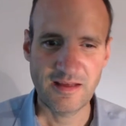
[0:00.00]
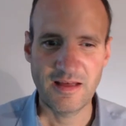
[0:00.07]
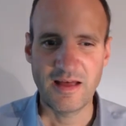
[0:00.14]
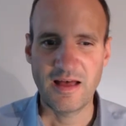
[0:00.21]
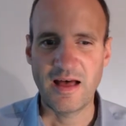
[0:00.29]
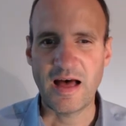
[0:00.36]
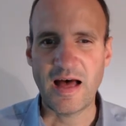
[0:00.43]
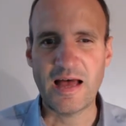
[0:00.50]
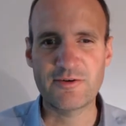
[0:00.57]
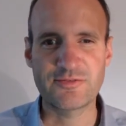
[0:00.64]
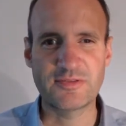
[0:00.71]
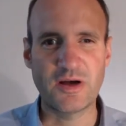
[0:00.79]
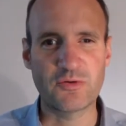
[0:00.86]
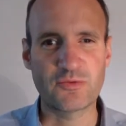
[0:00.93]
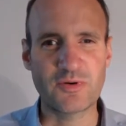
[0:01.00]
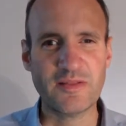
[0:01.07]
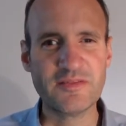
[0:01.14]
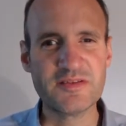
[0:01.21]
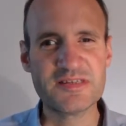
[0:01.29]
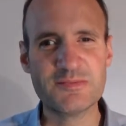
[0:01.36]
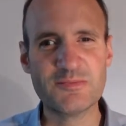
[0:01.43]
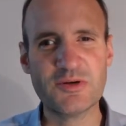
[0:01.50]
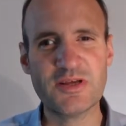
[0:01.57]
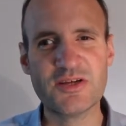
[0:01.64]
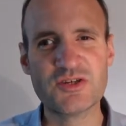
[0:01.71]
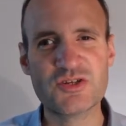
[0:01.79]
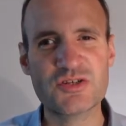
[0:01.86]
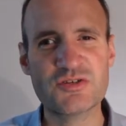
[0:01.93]
I've now run the
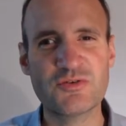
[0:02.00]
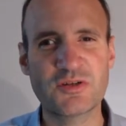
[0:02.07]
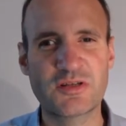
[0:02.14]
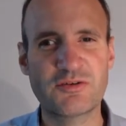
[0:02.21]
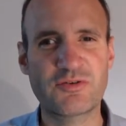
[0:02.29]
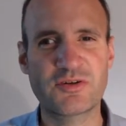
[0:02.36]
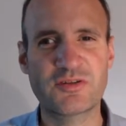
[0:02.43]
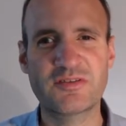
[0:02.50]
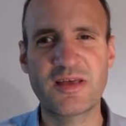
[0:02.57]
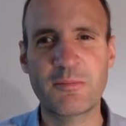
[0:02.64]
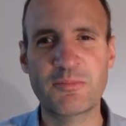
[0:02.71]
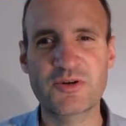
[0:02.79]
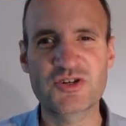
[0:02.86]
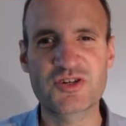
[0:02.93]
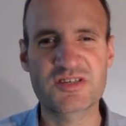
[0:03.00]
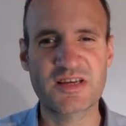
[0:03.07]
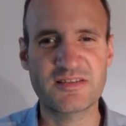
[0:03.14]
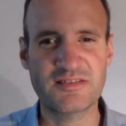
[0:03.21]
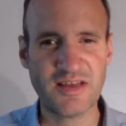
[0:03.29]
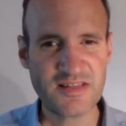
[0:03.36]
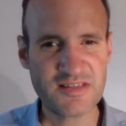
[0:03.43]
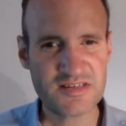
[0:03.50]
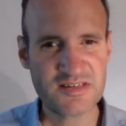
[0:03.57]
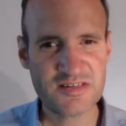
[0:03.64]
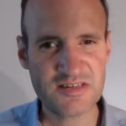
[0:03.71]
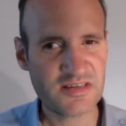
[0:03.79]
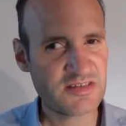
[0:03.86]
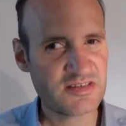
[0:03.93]
simulations for different temperatures and
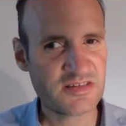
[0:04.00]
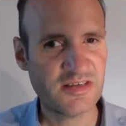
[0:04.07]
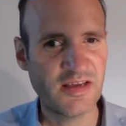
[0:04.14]
densities,